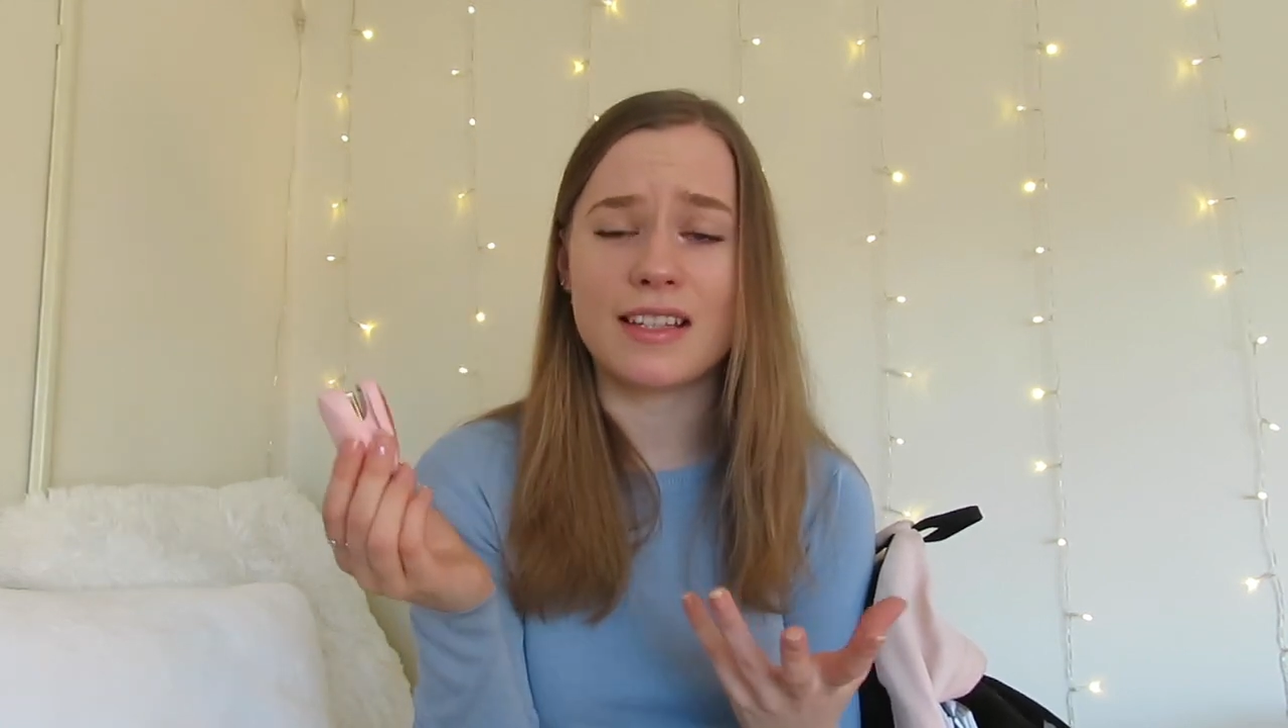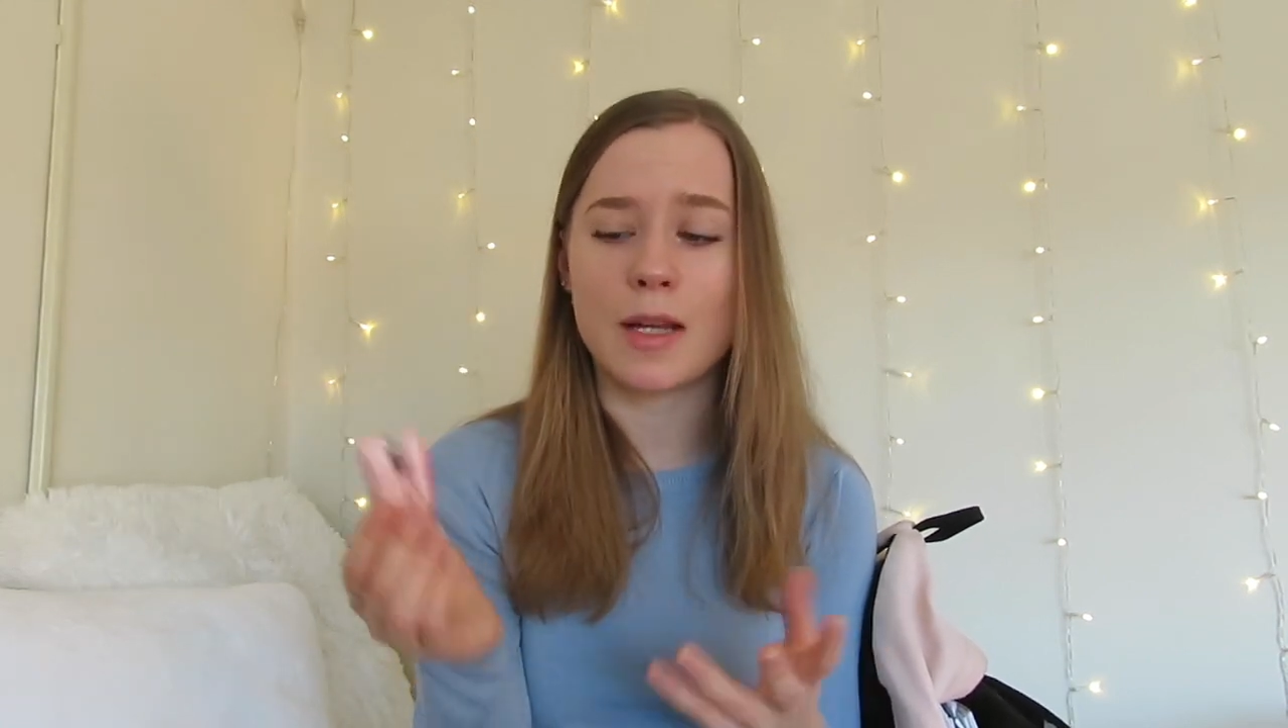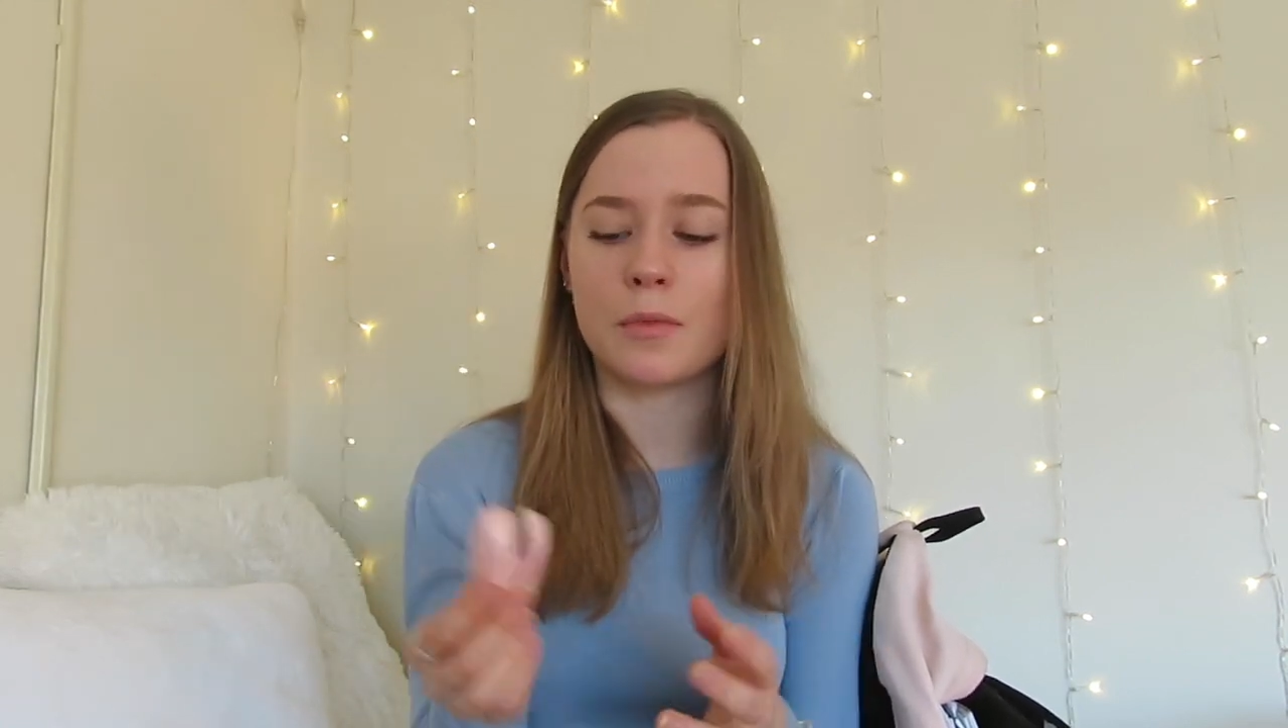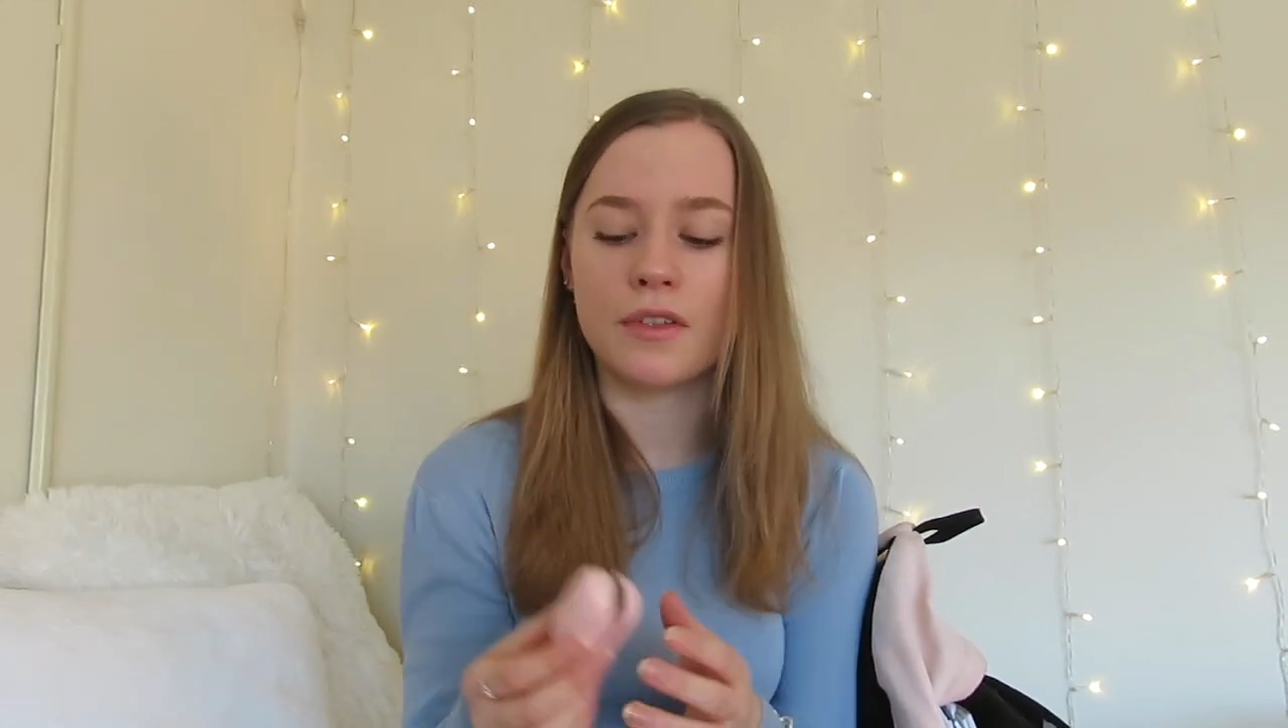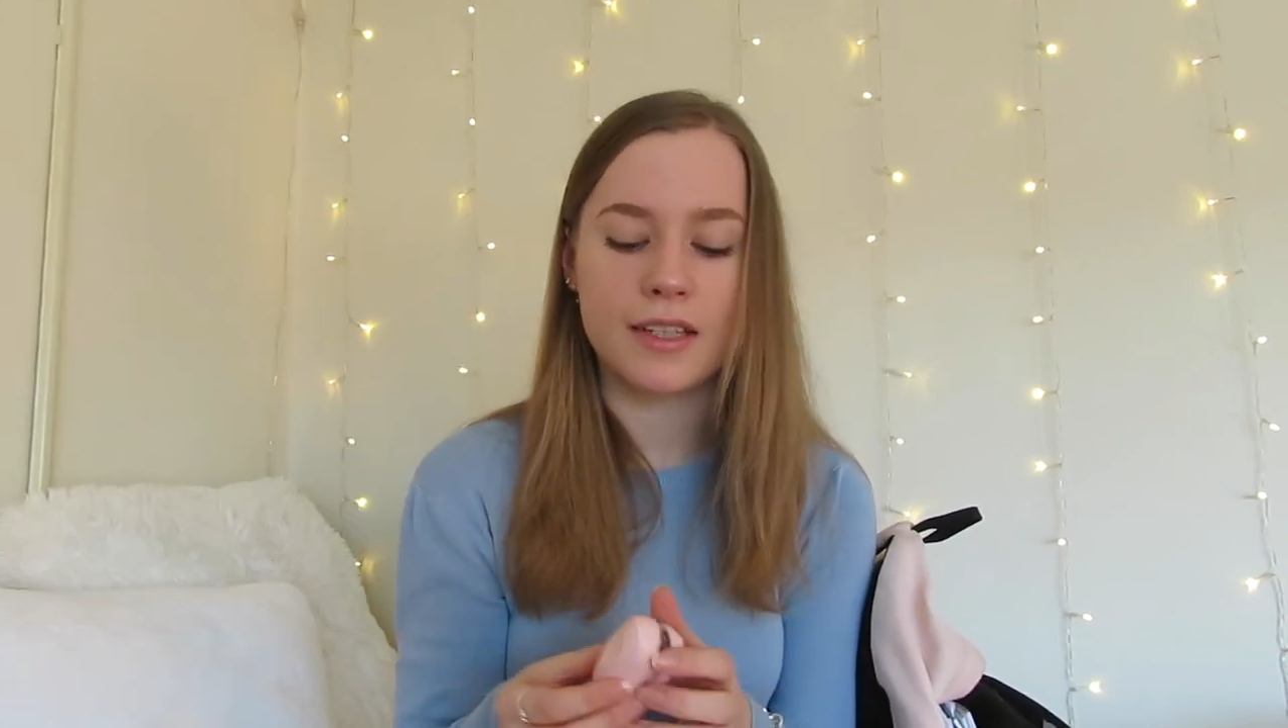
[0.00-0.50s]

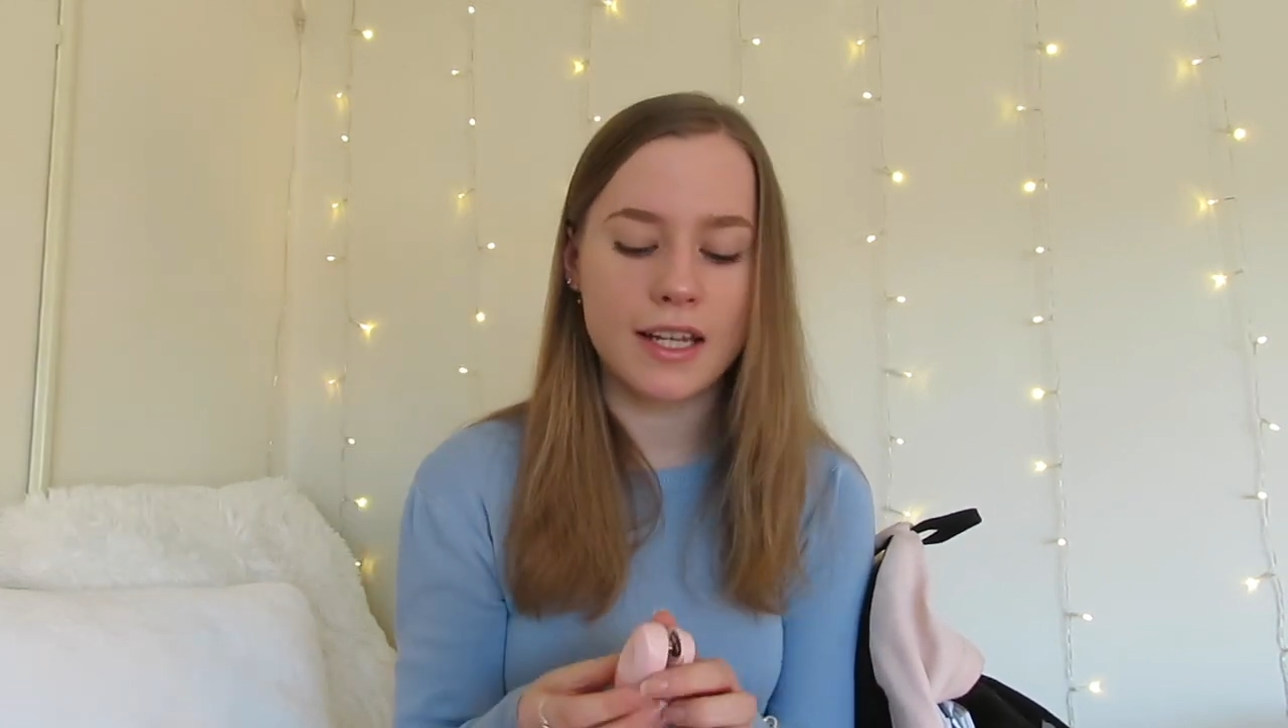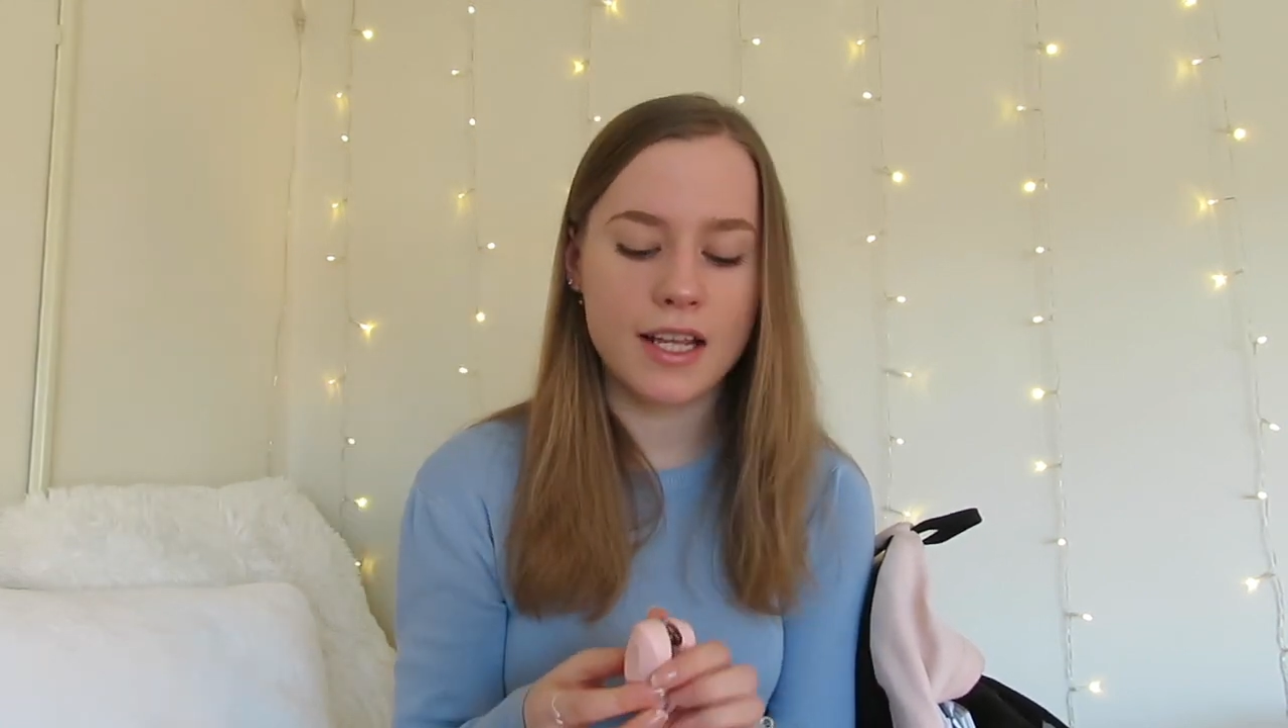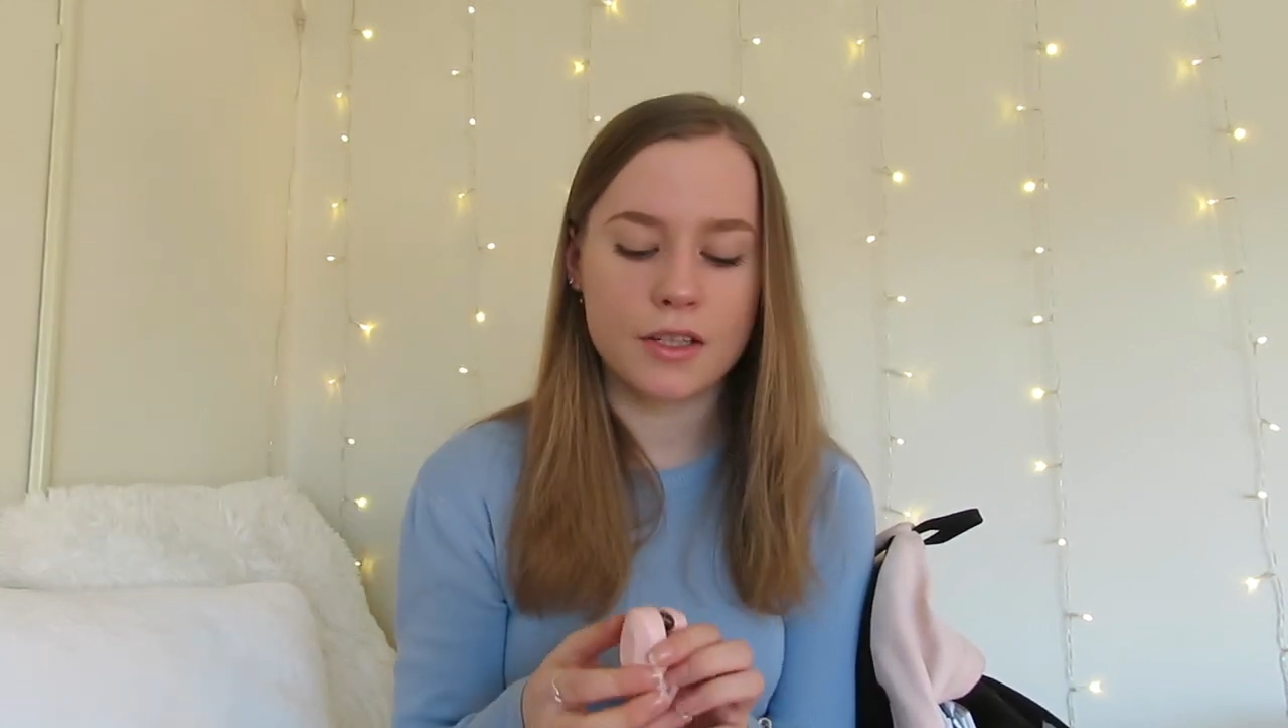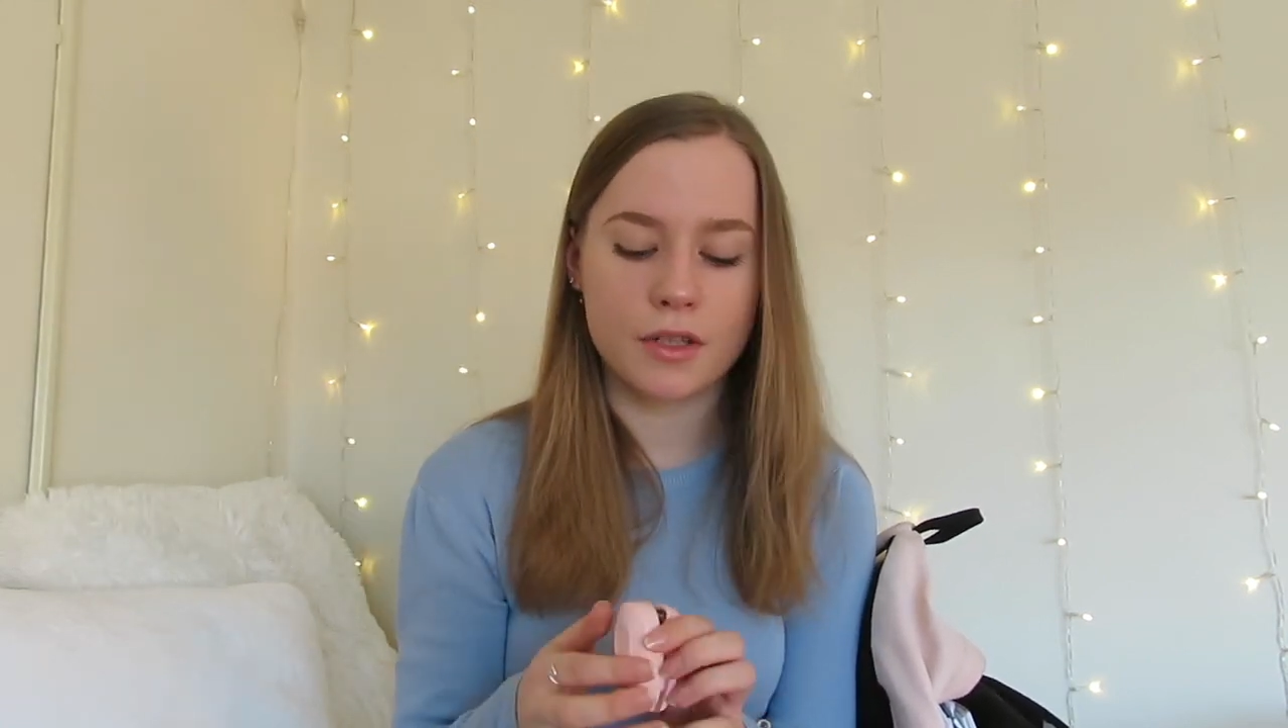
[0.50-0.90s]
staples in it,